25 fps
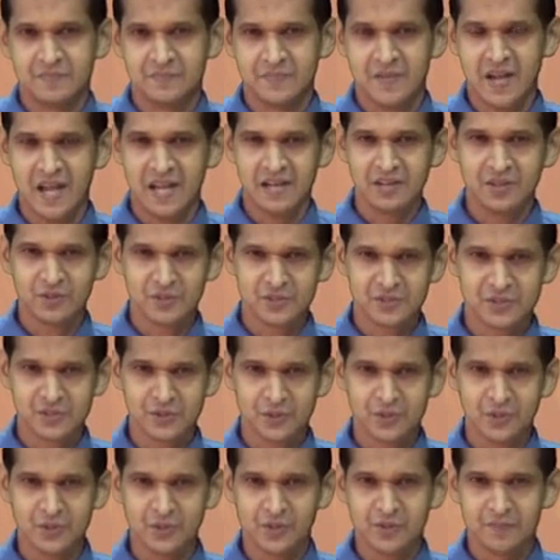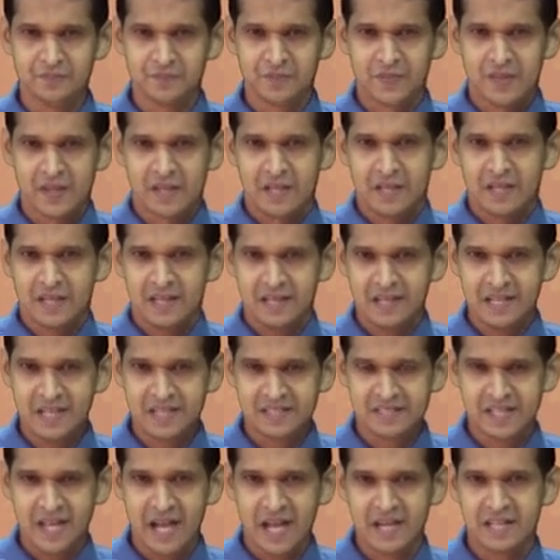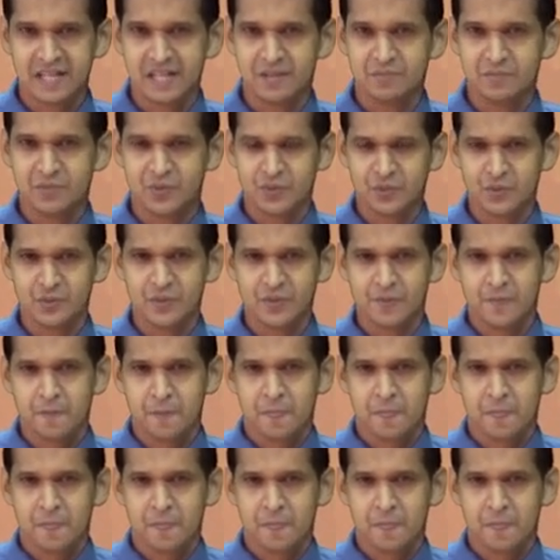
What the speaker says: and also let's attempt to